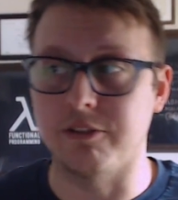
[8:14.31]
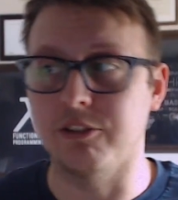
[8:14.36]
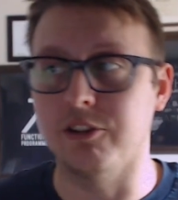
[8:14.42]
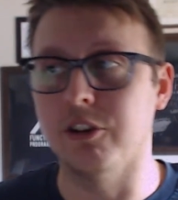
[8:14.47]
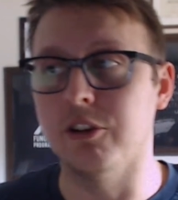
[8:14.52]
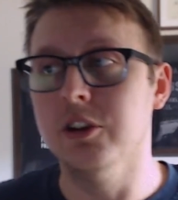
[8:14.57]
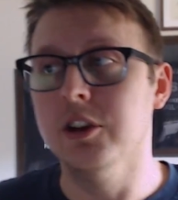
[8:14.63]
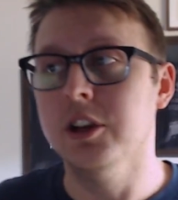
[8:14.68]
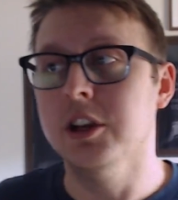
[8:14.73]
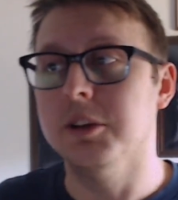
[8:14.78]

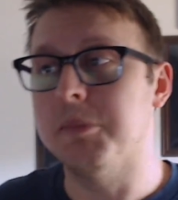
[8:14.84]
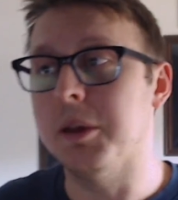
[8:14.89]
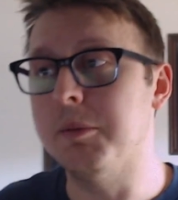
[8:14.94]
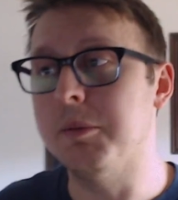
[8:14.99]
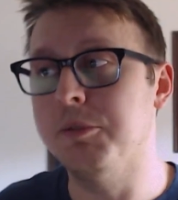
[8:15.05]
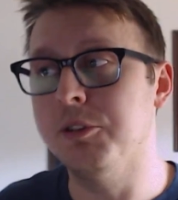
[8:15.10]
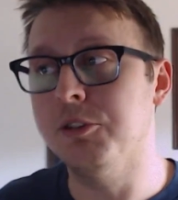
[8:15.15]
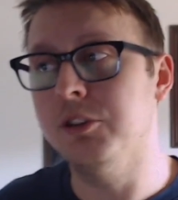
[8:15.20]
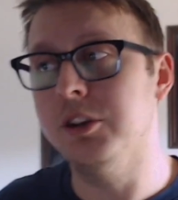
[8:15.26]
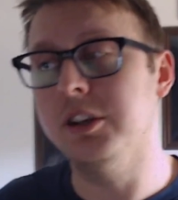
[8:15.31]
So maybe
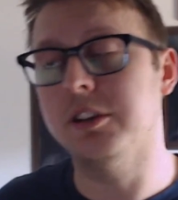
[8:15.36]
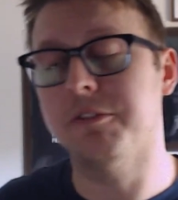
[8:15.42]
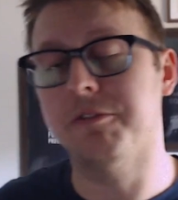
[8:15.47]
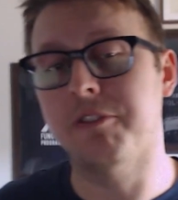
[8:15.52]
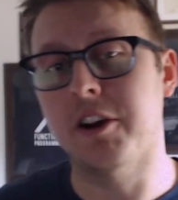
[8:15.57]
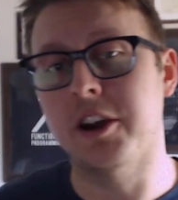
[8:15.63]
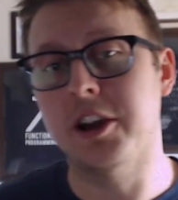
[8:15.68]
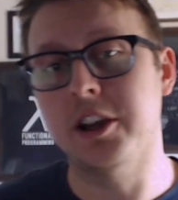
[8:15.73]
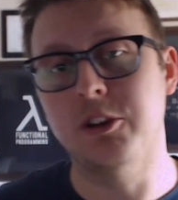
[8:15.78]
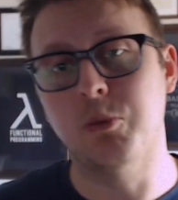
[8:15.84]
you need to
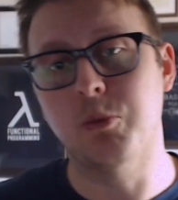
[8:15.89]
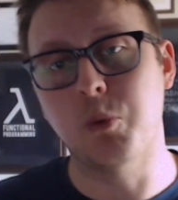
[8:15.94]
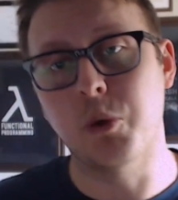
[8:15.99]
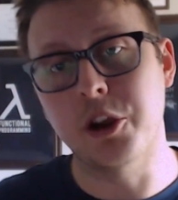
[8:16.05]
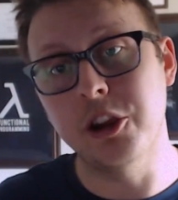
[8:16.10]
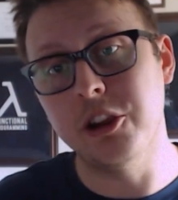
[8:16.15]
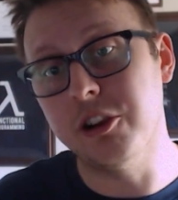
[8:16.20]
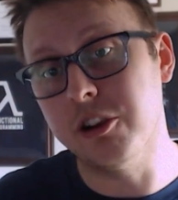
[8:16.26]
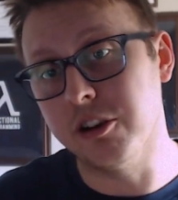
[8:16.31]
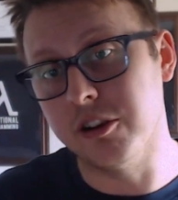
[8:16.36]
find where
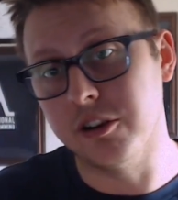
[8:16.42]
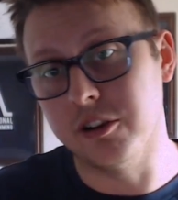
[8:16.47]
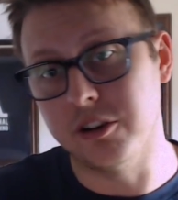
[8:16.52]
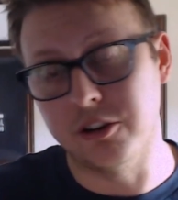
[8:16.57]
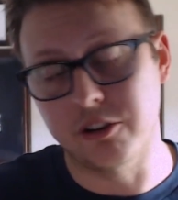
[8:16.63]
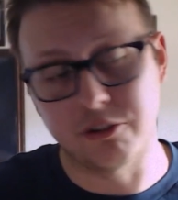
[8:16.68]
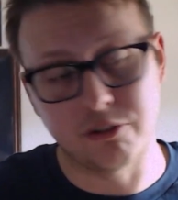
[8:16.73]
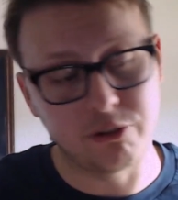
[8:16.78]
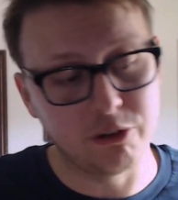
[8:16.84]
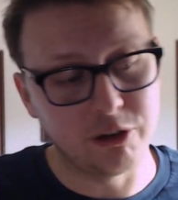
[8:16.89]
your
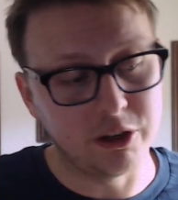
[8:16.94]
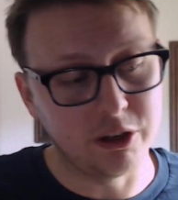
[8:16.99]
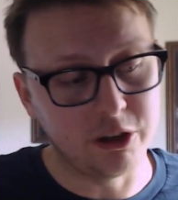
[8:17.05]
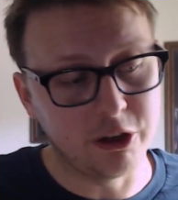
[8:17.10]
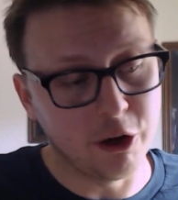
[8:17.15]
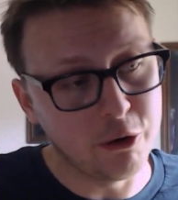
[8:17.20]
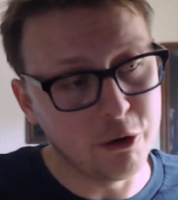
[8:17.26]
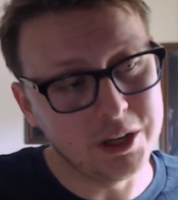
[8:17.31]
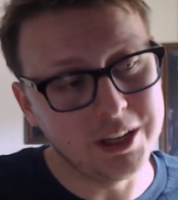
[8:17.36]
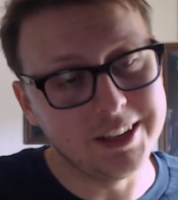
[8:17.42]
your sort of
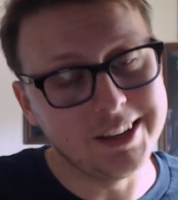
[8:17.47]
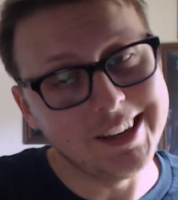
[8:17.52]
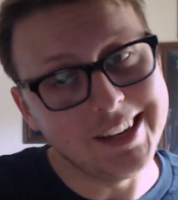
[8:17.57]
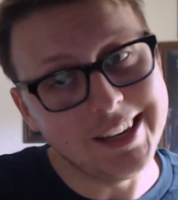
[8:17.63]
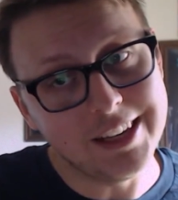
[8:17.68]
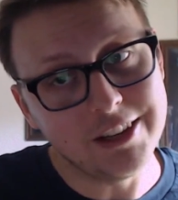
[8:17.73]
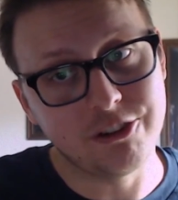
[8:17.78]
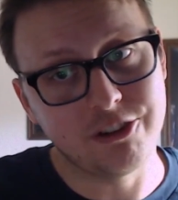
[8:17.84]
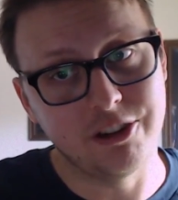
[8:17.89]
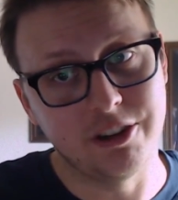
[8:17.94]
coding
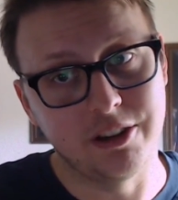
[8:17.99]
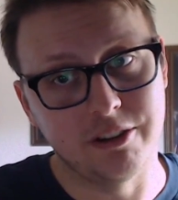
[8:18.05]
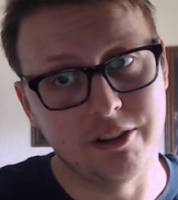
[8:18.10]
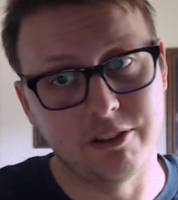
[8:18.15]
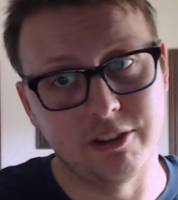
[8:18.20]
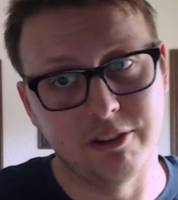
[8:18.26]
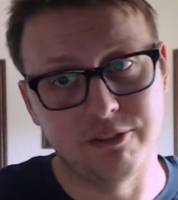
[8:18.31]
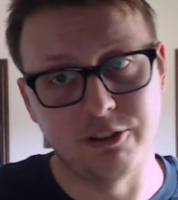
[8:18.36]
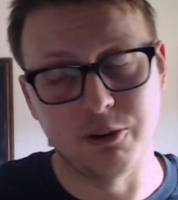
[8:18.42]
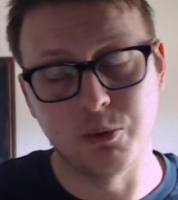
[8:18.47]
niche is,
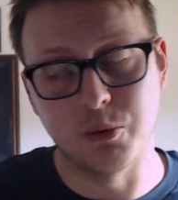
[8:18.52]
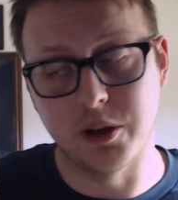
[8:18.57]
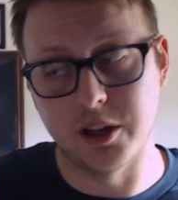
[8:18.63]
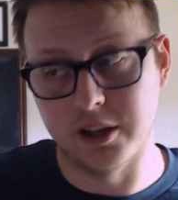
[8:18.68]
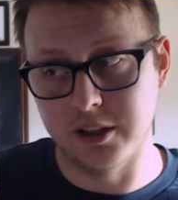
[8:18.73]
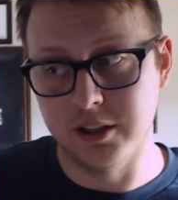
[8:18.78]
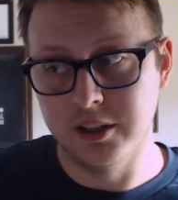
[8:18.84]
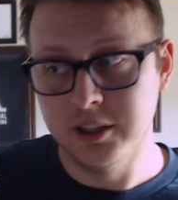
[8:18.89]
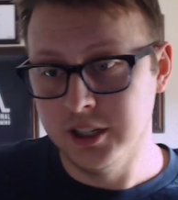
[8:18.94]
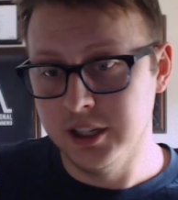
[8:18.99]
if you
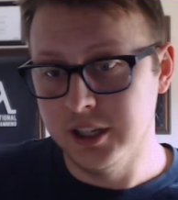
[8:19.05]
will.